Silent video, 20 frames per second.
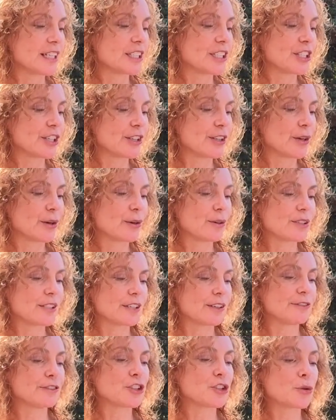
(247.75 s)
to those
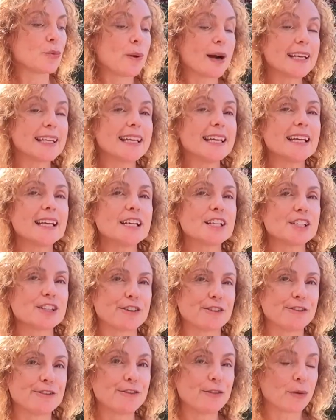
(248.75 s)
of 20
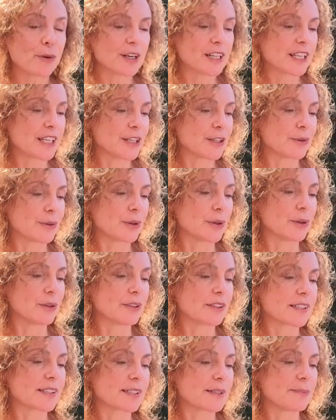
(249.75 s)
to
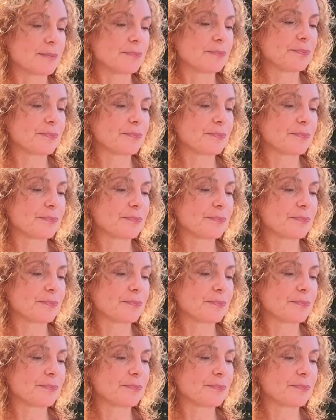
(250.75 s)
40-year-olds.